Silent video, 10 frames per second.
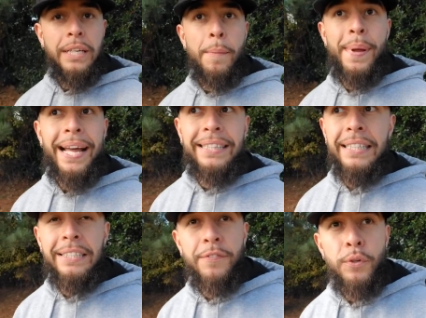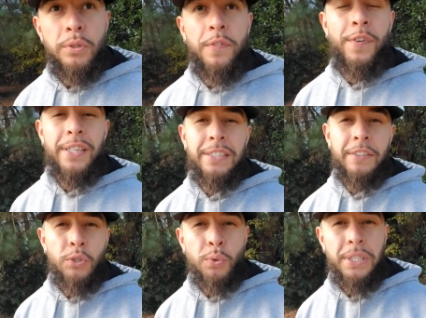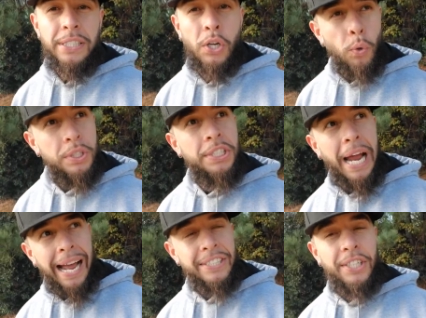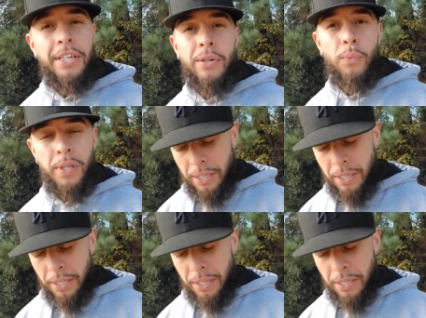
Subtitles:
up, athletes and future fitness enthusiasts? Coach Josh here with